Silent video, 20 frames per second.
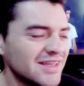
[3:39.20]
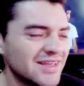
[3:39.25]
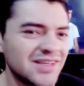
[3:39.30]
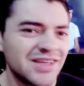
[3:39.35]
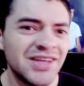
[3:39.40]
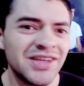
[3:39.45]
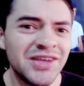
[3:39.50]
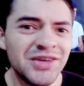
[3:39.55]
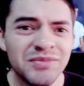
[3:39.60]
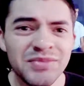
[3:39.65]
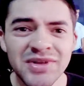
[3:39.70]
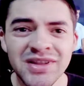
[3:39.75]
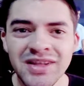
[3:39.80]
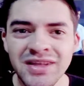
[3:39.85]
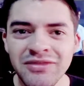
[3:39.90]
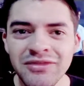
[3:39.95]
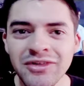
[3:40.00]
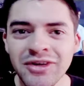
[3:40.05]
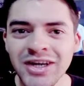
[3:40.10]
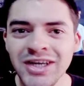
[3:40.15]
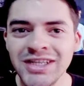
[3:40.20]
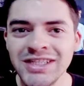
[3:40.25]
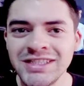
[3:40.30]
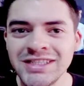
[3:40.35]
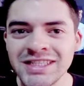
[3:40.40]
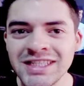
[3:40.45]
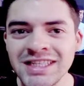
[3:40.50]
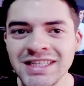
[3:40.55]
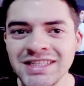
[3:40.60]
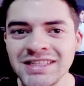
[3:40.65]
Could you believe wearing
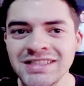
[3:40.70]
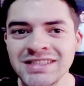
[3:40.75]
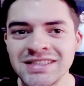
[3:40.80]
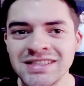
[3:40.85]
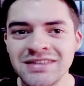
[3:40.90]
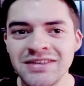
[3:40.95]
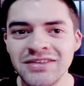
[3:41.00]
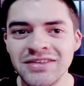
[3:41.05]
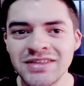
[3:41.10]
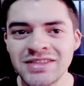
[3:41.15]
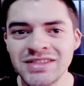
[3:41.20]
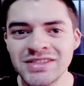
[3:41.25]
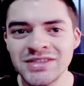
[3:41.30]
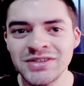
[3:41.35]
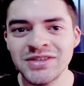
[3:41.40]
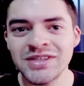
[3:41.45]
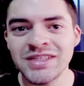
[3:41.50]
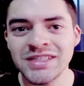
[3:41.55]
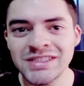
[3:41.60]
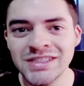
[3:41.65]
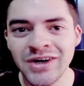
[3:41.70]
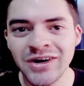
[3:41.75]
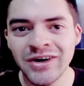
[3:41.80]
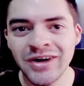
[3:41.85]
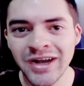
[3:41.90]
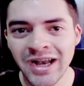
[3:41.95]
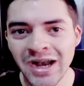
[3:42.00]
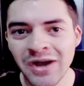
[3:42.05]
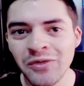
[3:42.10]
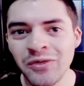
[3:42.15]
jeans to a
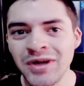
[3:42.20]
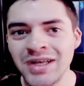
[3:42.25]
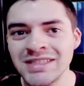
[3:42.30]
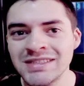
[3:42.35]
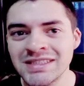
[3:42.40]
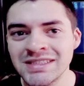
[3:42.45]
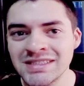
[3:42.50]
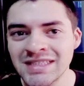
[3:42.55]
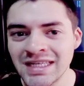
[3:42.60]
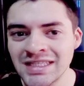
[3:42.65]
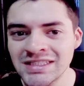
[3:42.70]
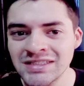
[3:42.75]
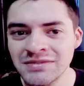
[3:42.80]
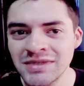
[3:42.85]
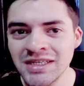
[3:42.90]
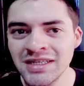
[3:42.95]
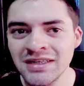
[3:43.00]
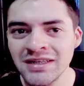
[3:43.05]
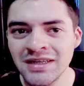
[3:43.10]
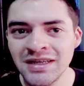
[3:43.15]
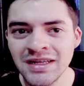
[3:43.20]
Qatar Airways assessment?